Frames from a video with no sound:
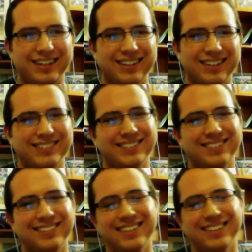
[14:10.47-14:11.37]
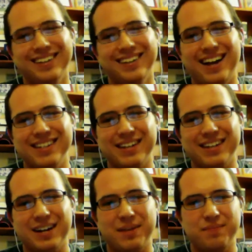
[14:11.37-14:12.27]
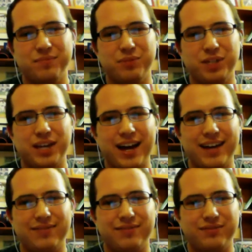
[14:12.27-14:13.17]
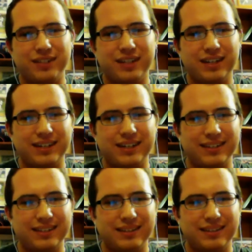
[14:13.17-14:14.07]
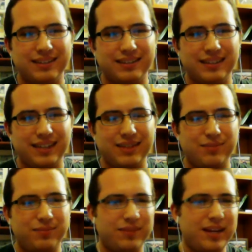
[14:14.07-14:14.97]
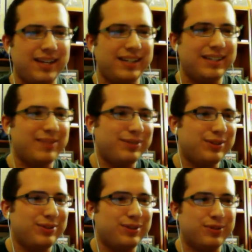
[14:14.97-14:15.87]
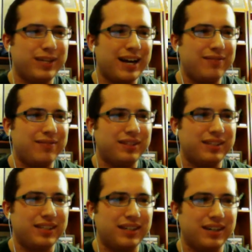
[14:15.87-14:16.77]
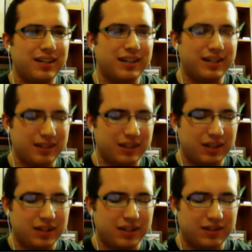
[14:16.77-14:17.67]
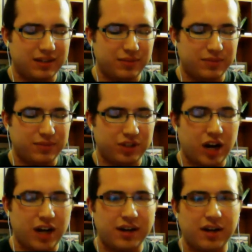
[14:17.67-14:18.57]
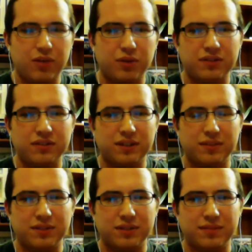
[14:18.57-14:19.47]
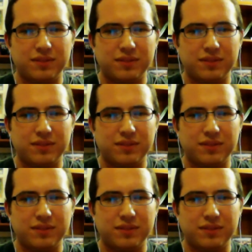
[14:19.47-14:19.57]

I know. And we have in episode 2 we have the John. What's his name, Sam?